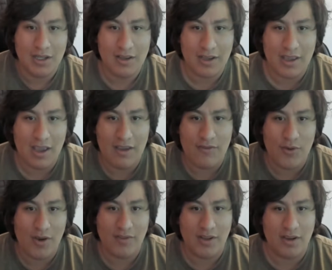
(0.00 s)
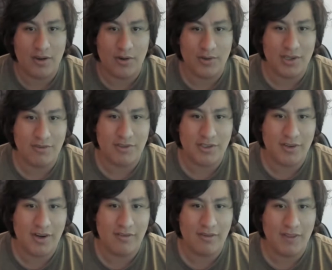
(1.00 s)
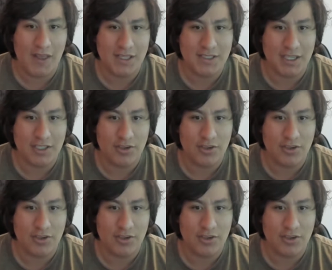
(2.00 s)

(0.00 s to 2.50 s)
Like if you have like a golden retriever that's like